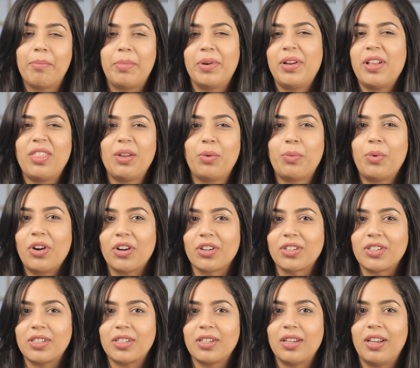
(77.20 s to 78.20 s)
but nothing
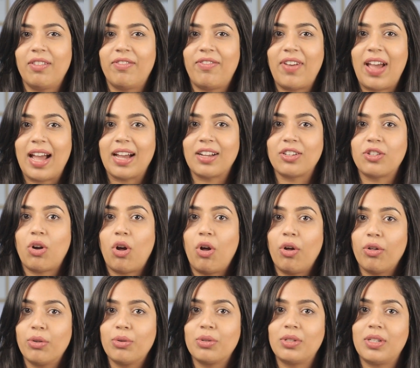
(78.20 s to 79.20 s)
worked. In fact,
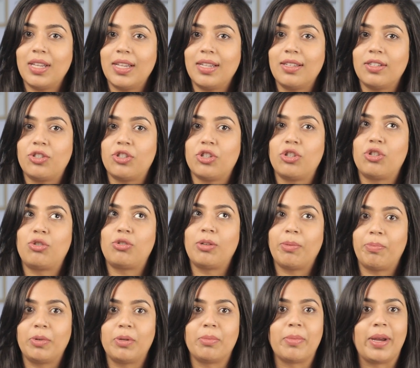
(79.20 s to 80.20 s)
all those things just
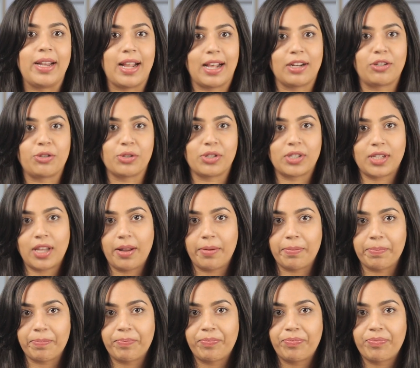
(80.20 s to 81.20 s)
stripped my natural
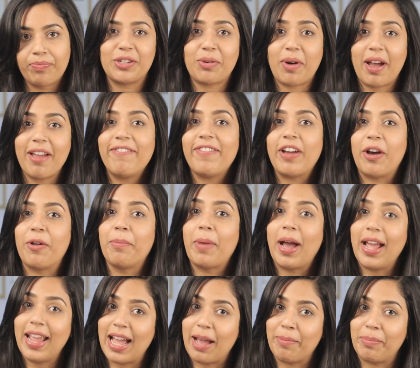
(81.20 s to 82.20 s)
skin. So I found
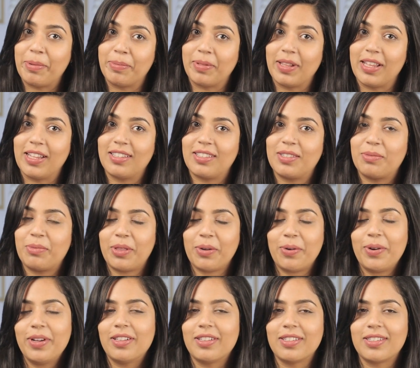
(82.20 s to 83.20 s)
my happy place with
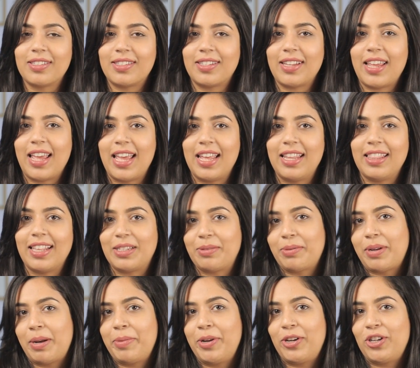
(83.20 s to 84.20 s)
oils, and that's
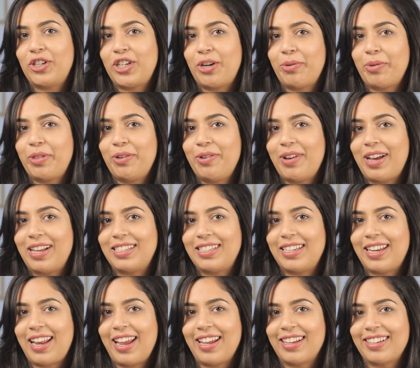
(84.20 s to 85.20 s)
what I'm here to share with you guys
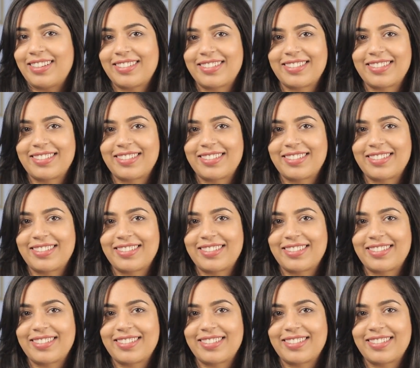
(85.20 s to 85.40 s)
today.